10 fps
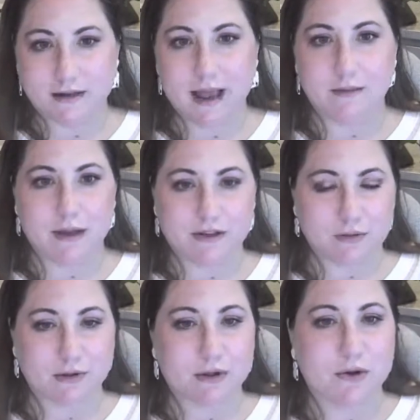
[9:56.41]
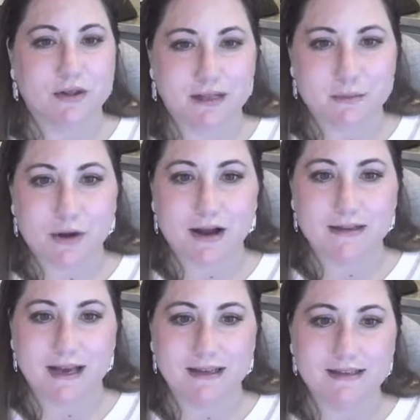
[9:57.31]
can't imagine I'm alone in this
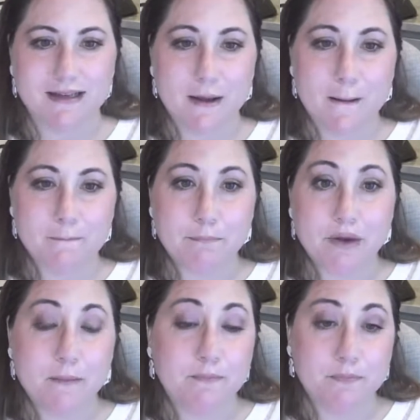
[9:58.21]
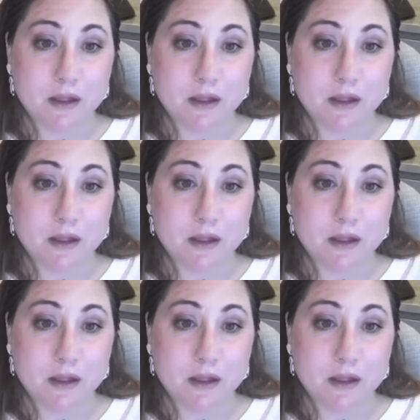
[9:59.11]
process, but